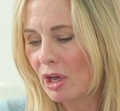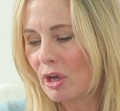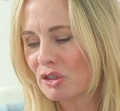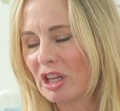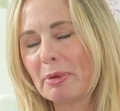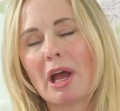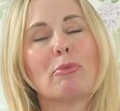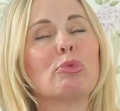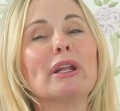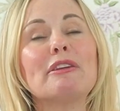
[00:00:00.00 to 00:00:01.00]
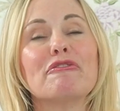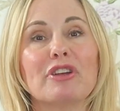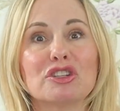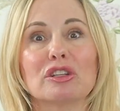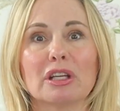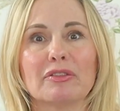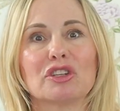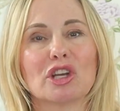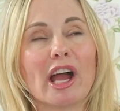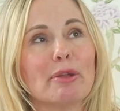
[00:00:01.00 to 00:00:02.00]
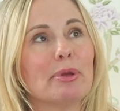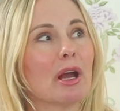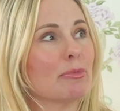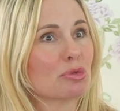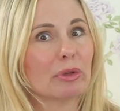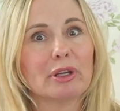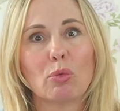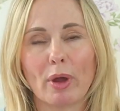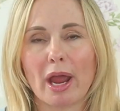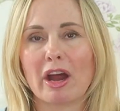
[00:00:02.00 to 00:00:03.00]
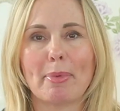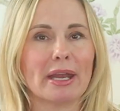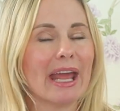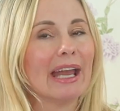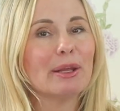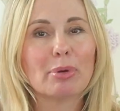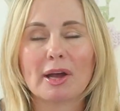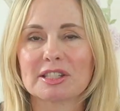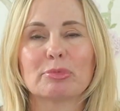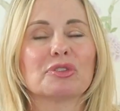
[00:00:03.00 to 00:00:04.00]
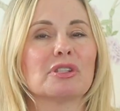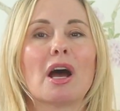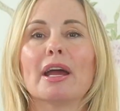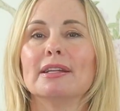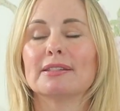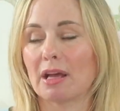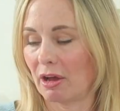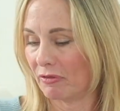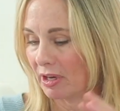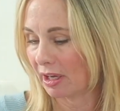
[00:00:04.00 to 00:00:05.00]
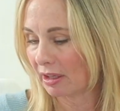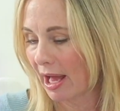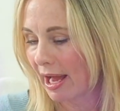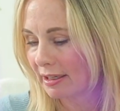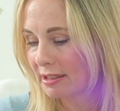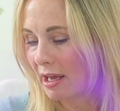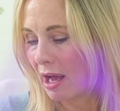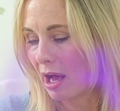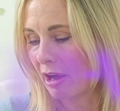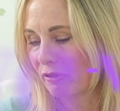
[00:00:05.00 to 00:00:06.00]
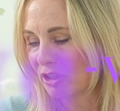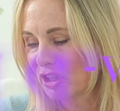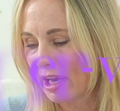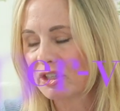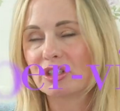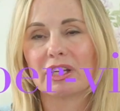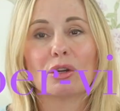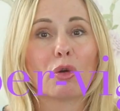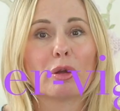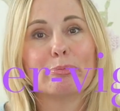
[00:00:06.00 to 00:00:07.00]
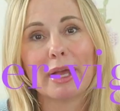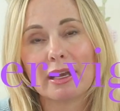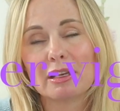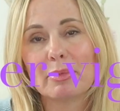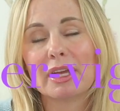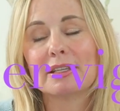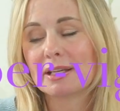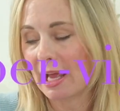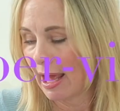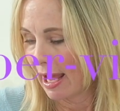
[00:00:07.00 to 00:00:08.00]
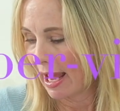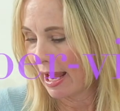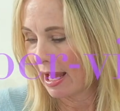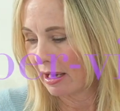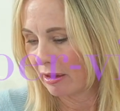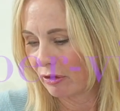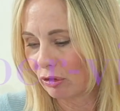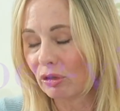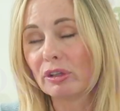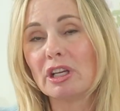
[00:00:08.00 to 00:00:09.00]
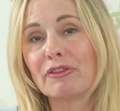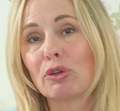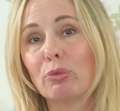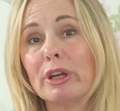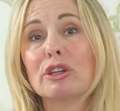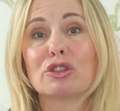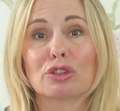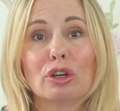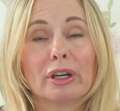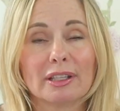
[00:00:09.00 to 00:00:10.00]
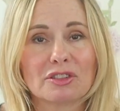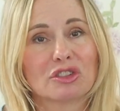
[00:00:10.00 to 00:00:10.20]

So they become really vigilant. The child becomes really aware about any possible signs of neglect, of rejection or abandonment, and they're looking for reassurance.